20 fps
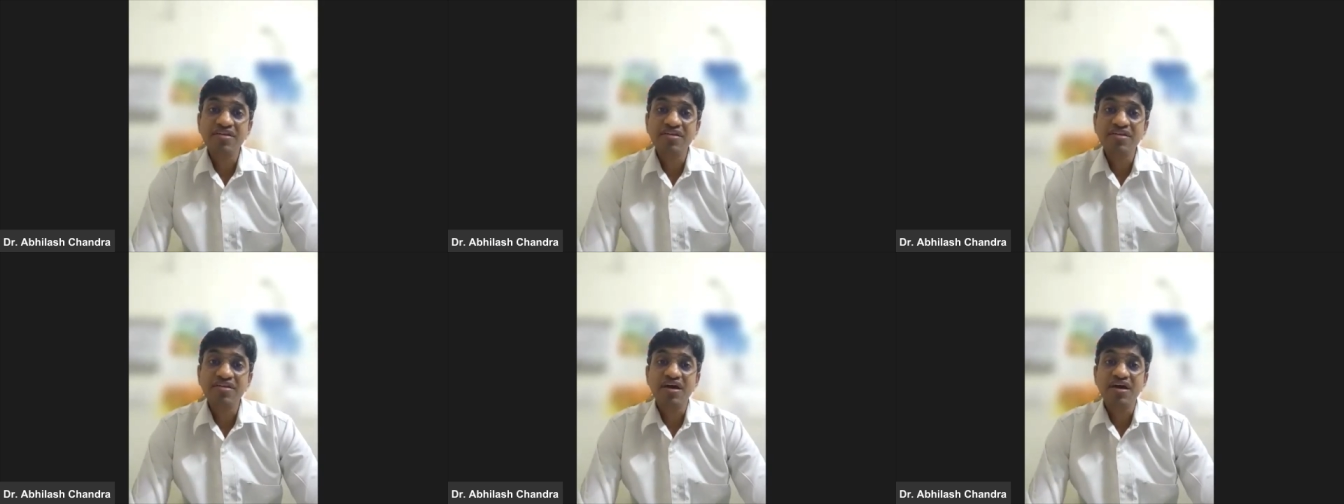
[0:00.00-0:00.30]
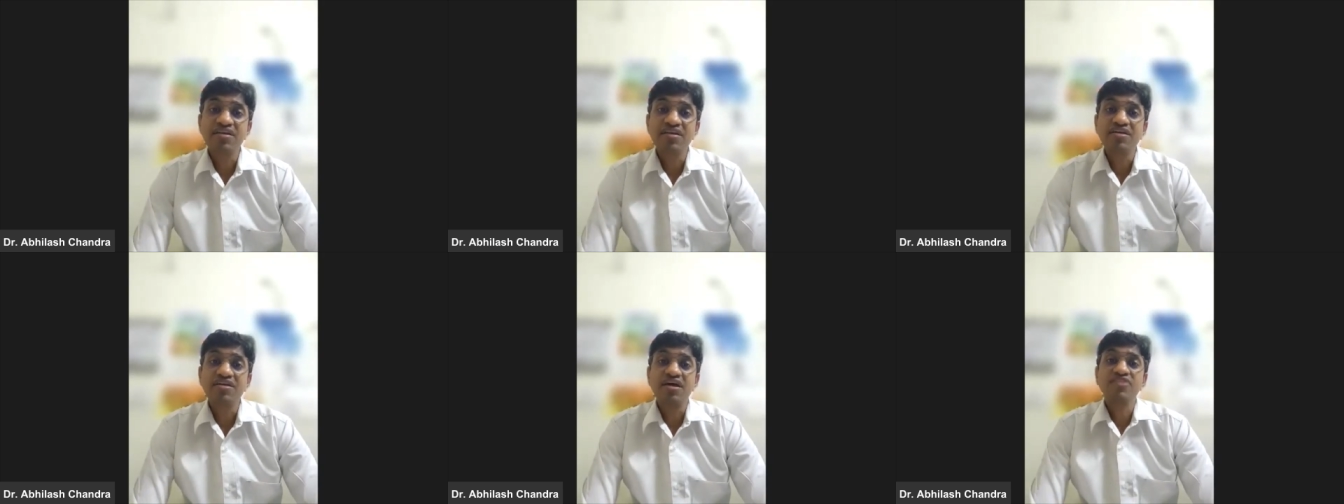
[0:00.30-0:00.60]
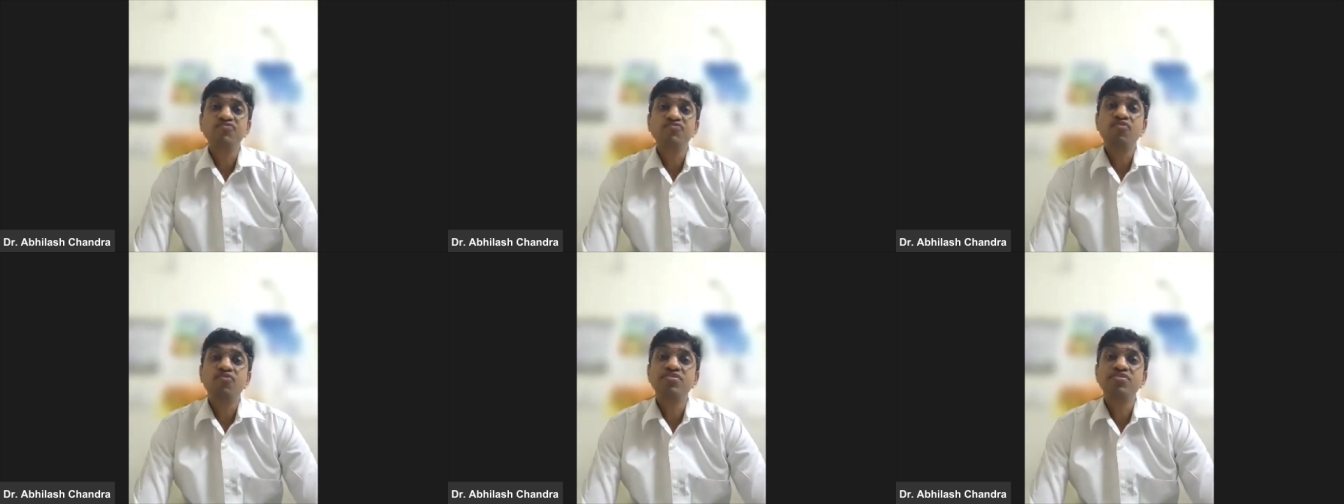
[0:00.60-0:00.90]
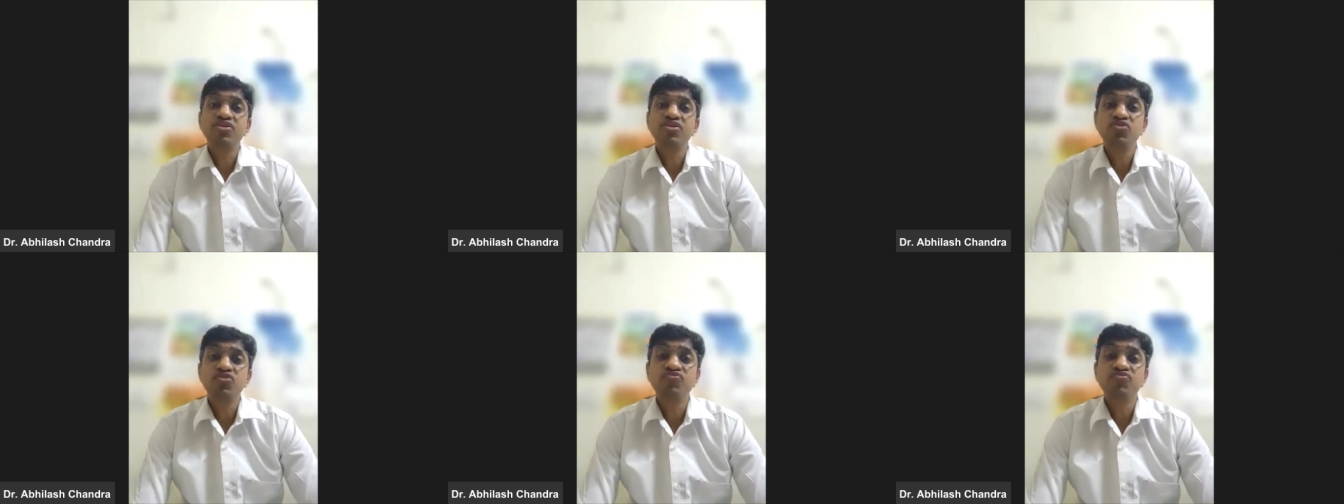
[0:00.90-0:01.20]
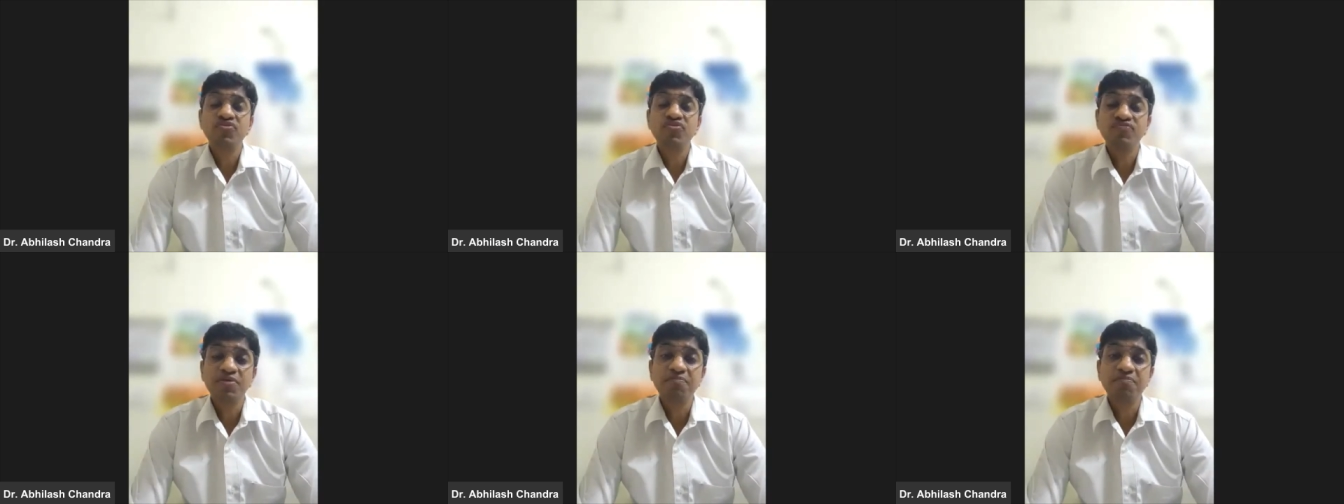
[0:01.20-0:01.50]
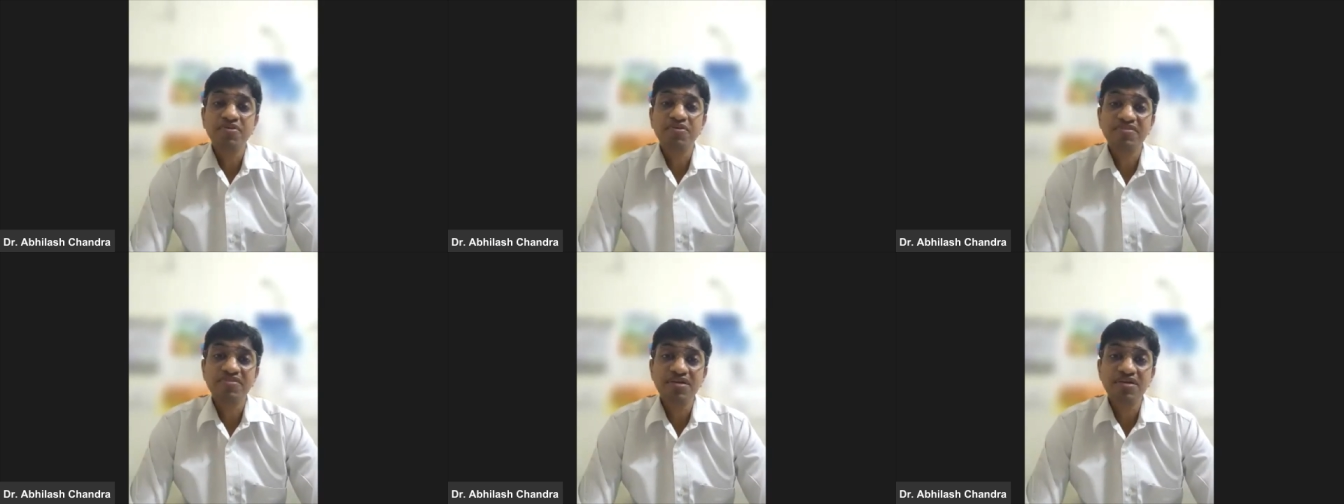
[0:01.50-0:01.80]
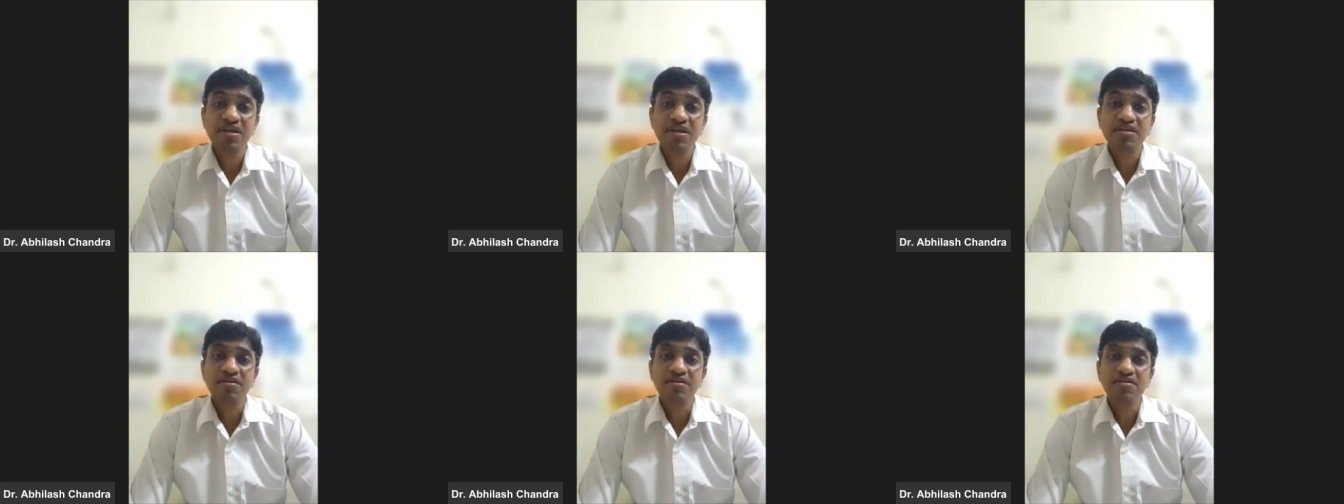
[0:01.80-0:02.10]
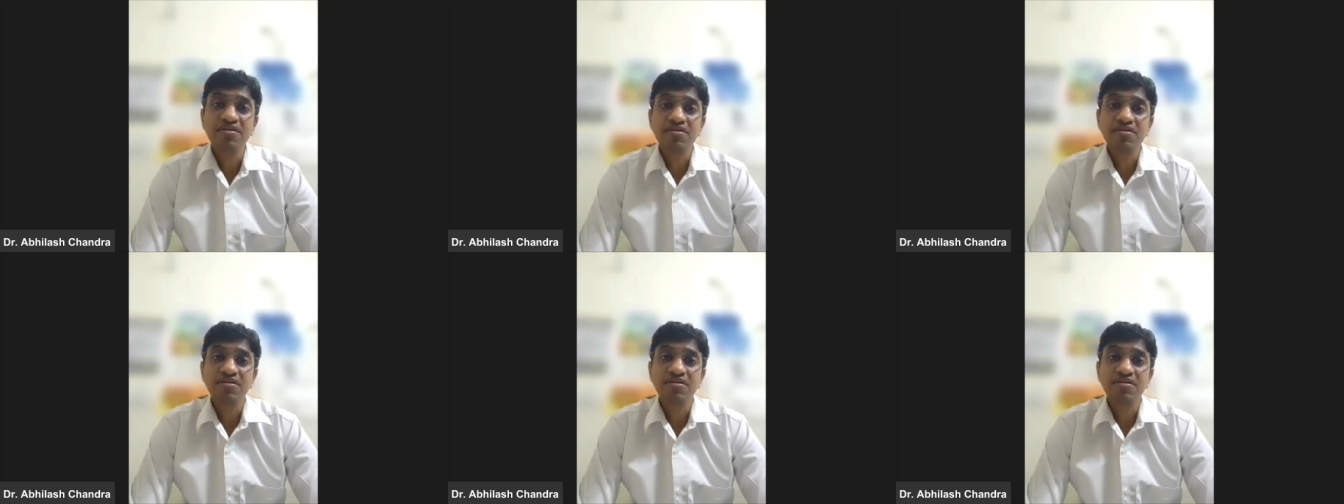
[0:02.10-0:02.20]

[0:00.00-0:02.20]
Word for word: high as 40 to 50 percent.